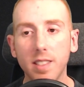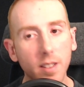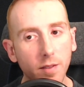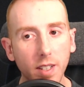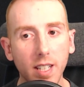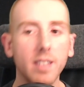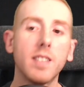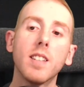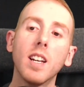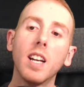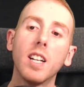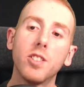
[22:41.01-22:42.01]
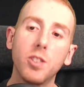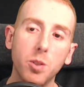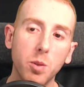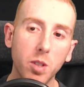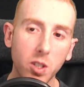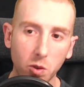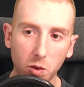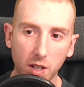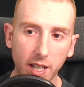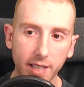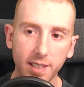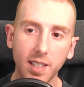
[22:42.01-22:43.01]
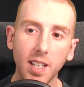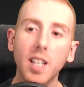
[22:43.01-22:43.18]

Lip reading: advanced to do it right,